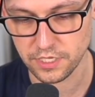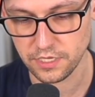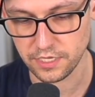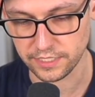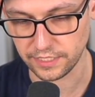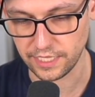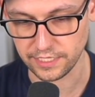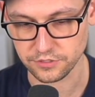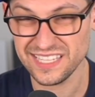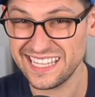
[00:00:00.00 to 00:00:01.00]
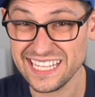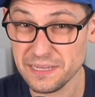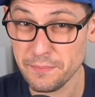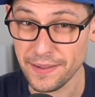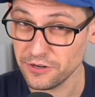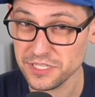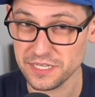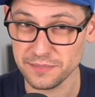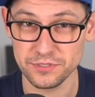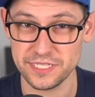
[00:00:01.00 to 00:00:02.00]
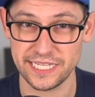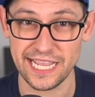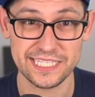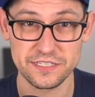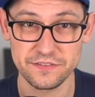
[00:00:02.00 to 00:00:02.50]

and cancel. And that's about as simple as it gets.